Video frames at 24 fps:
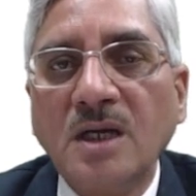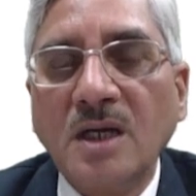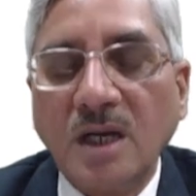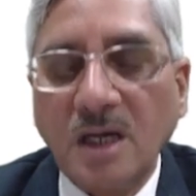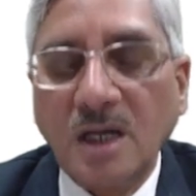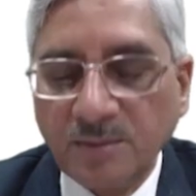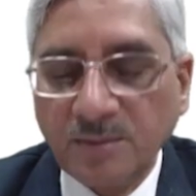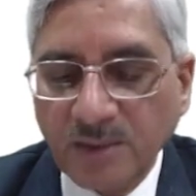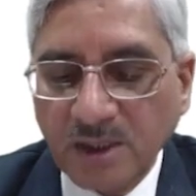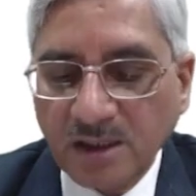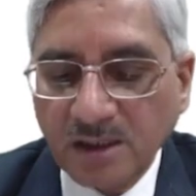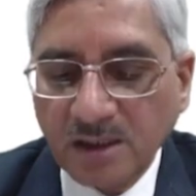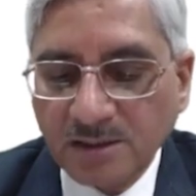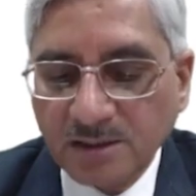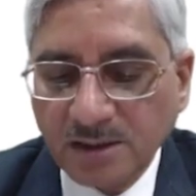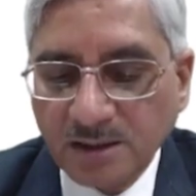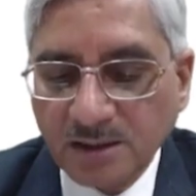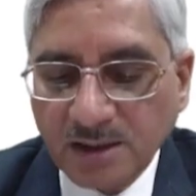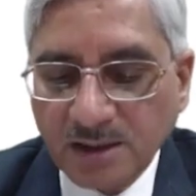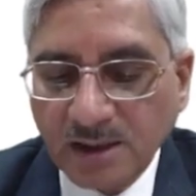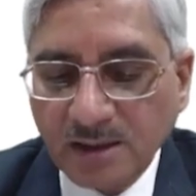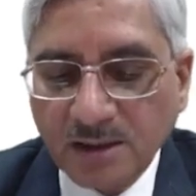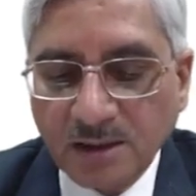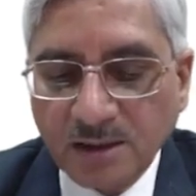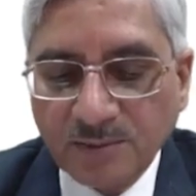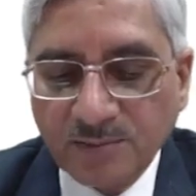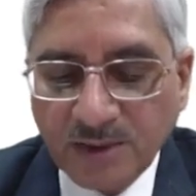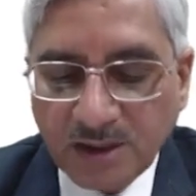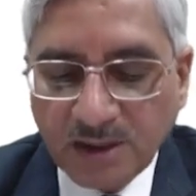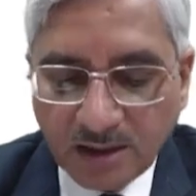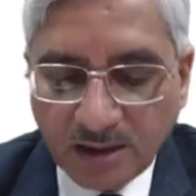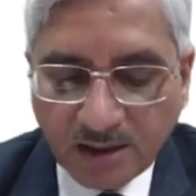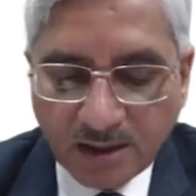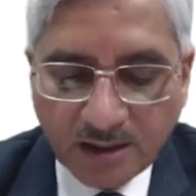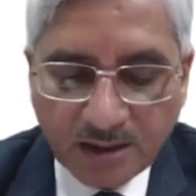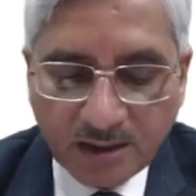And because it cannot be
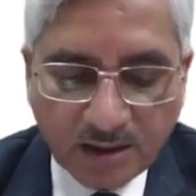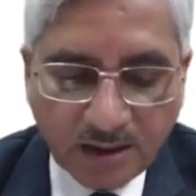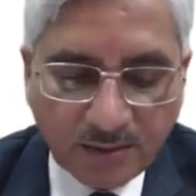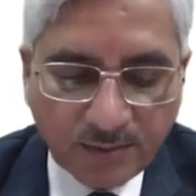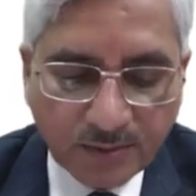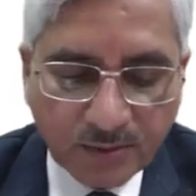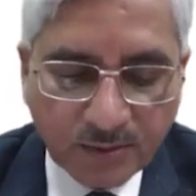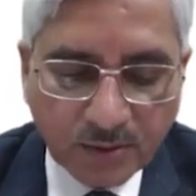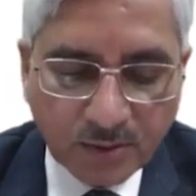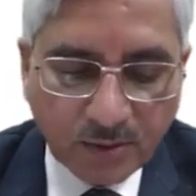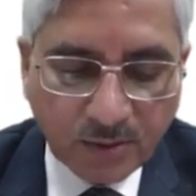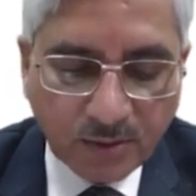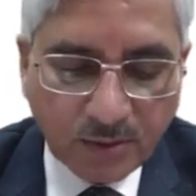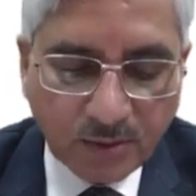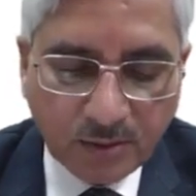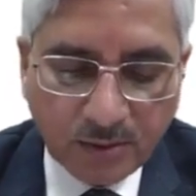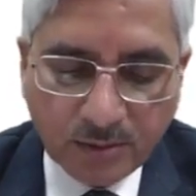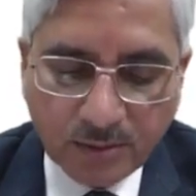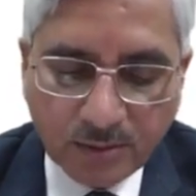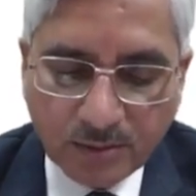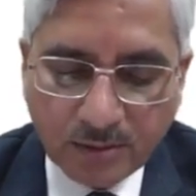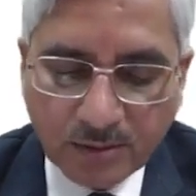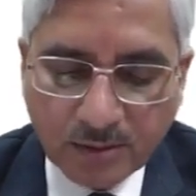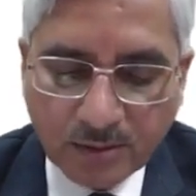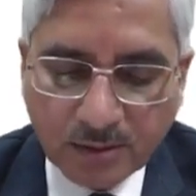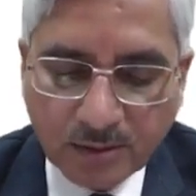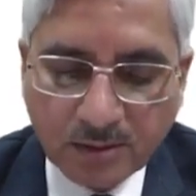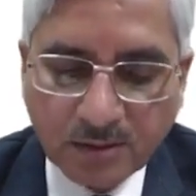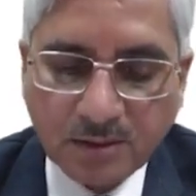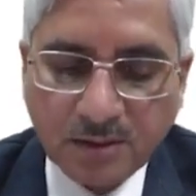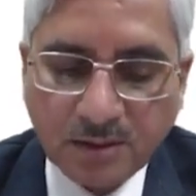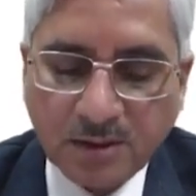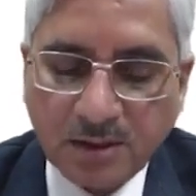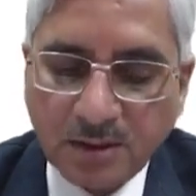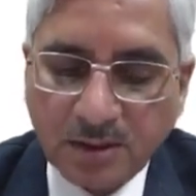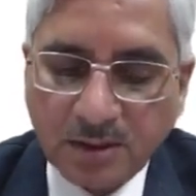negative, so
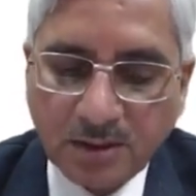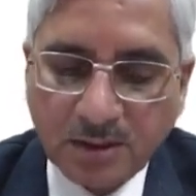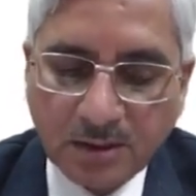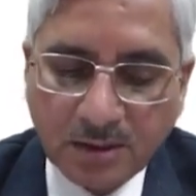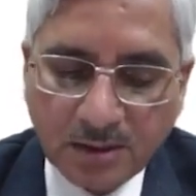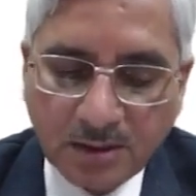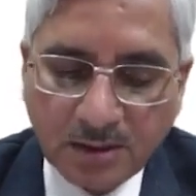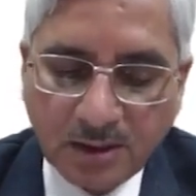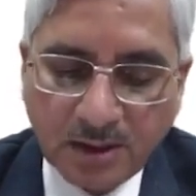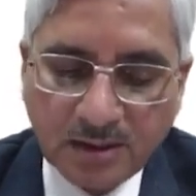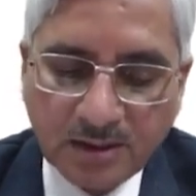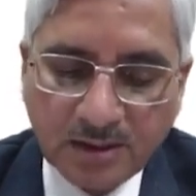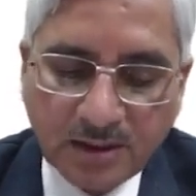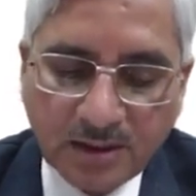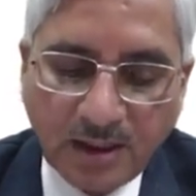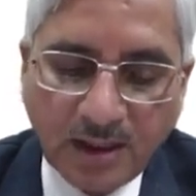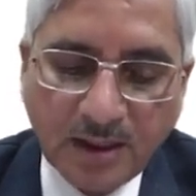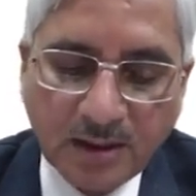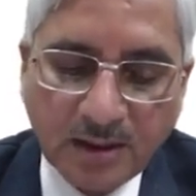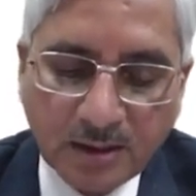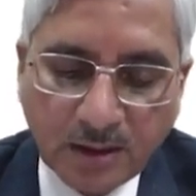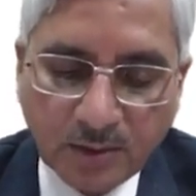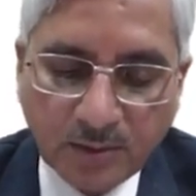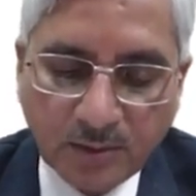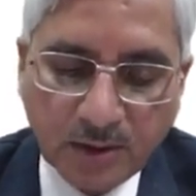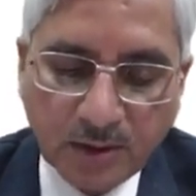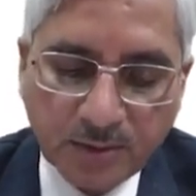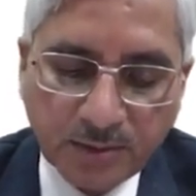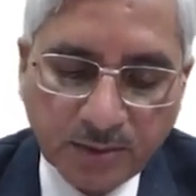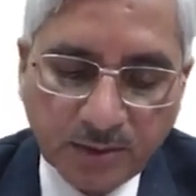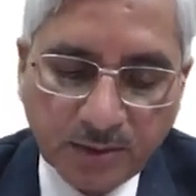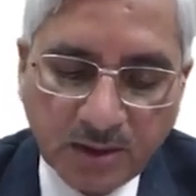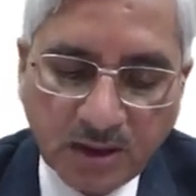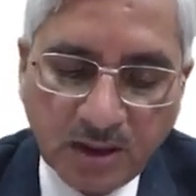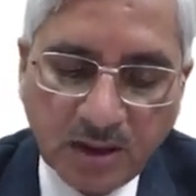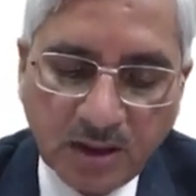its rank equal
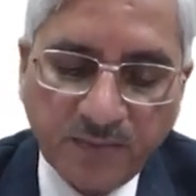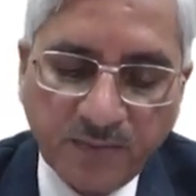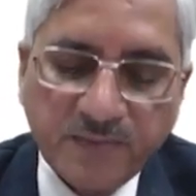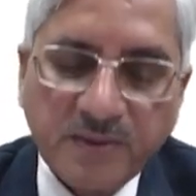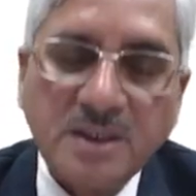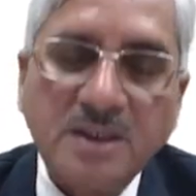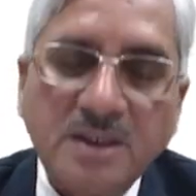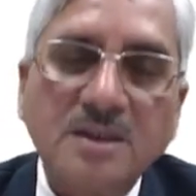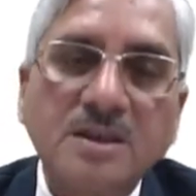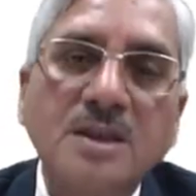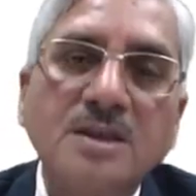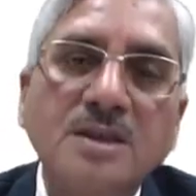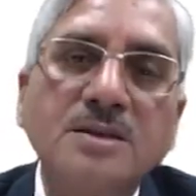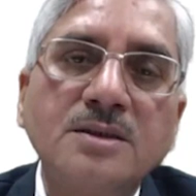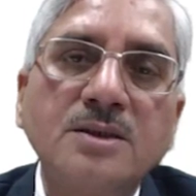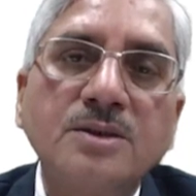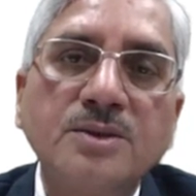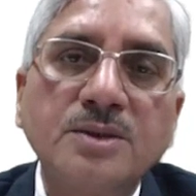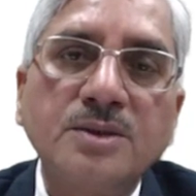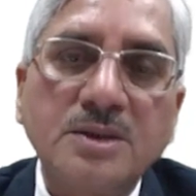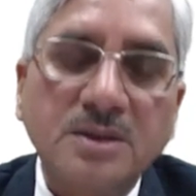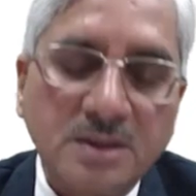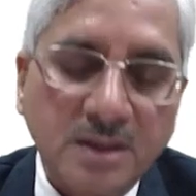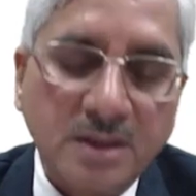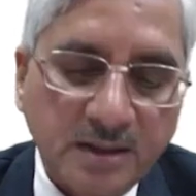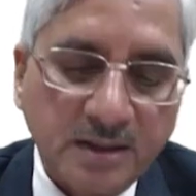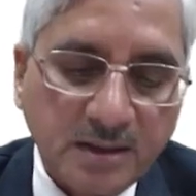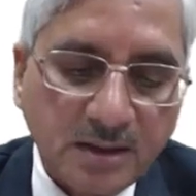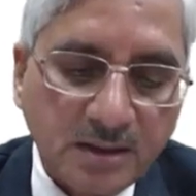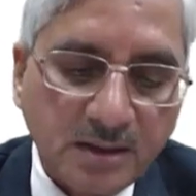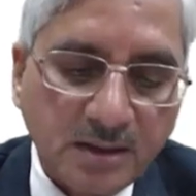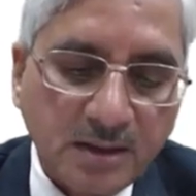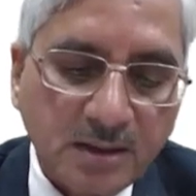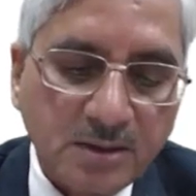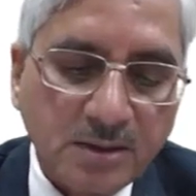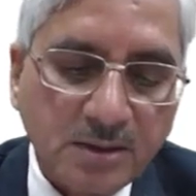to 3 if eta 0 is
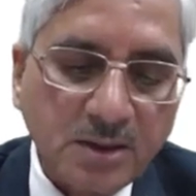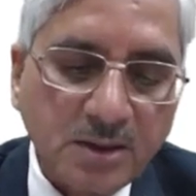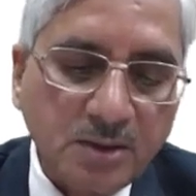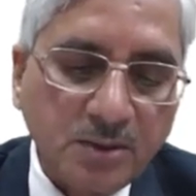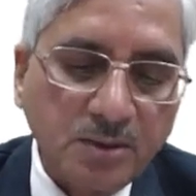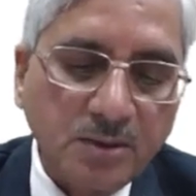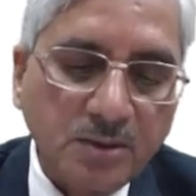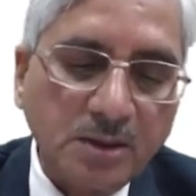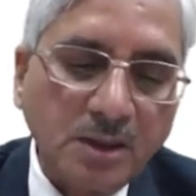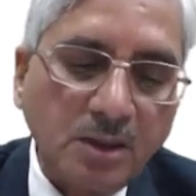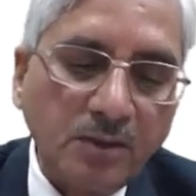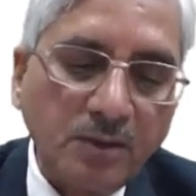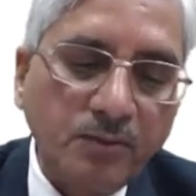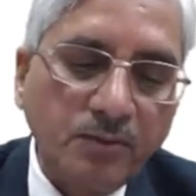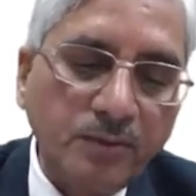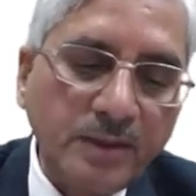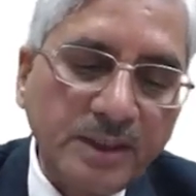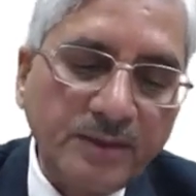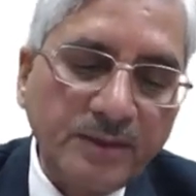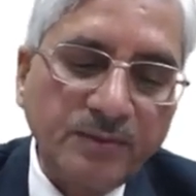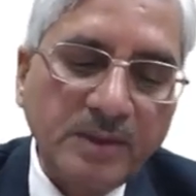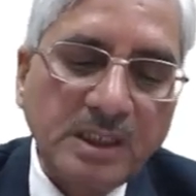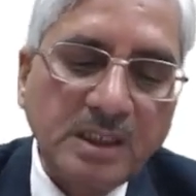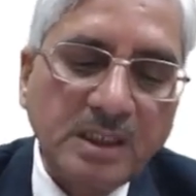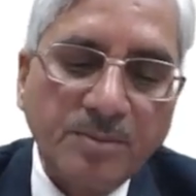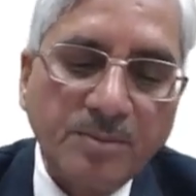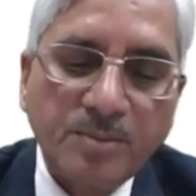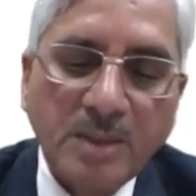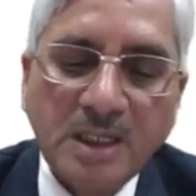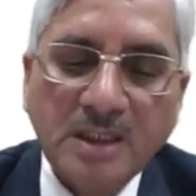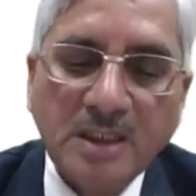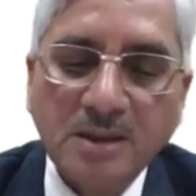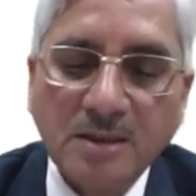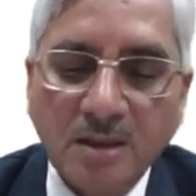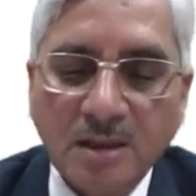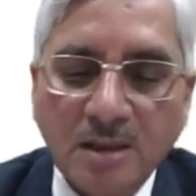greater than 0. Now when we
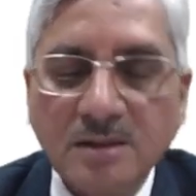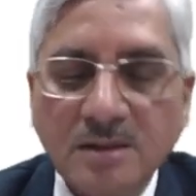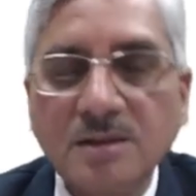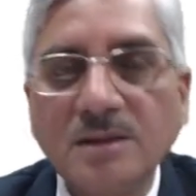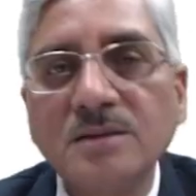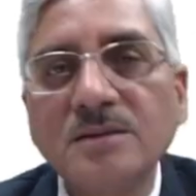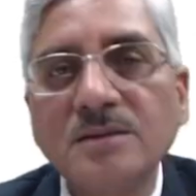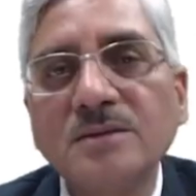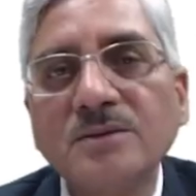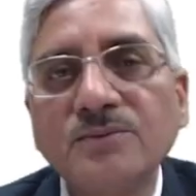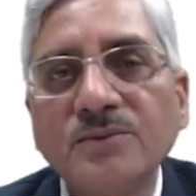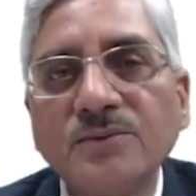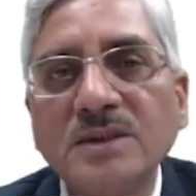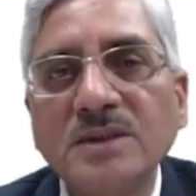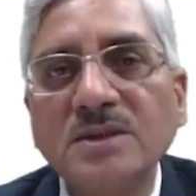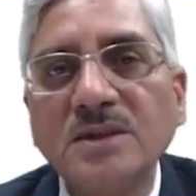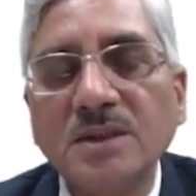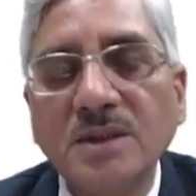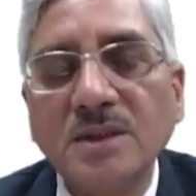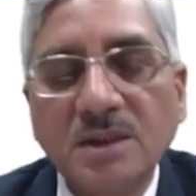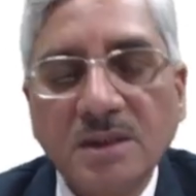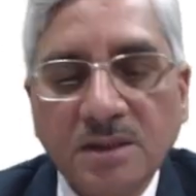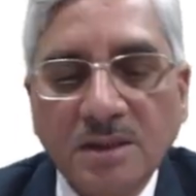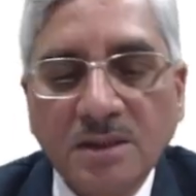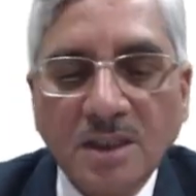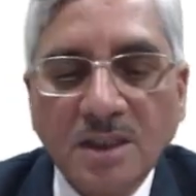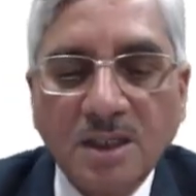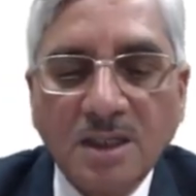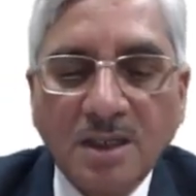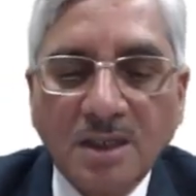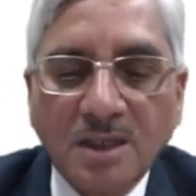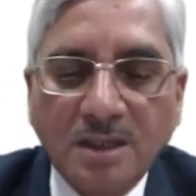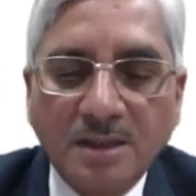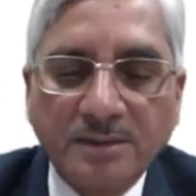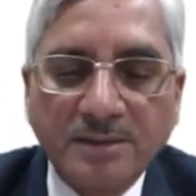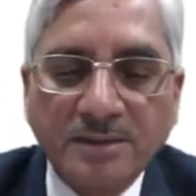combine all this, we see
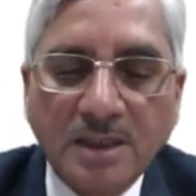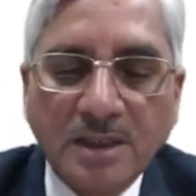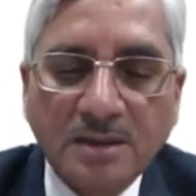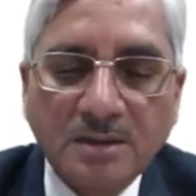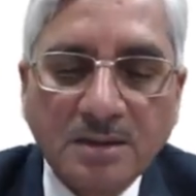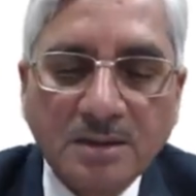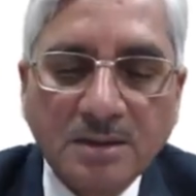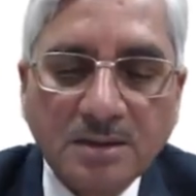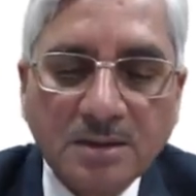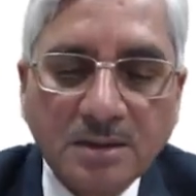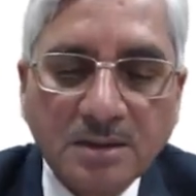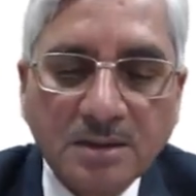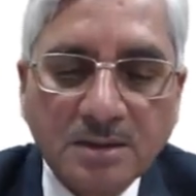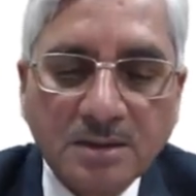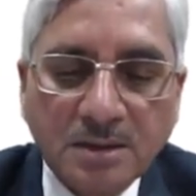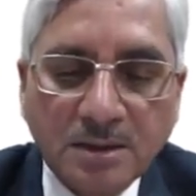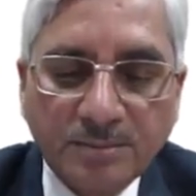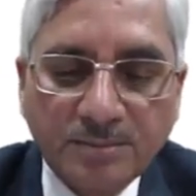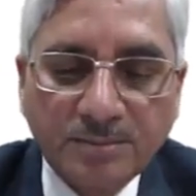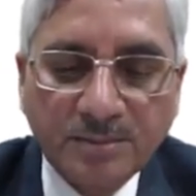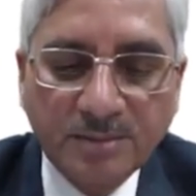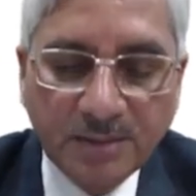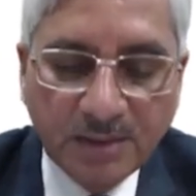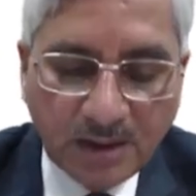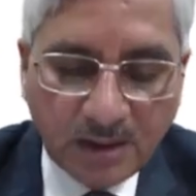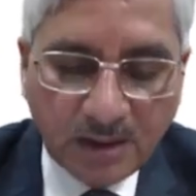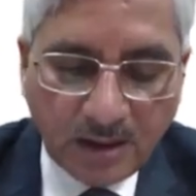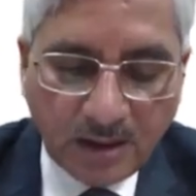that the system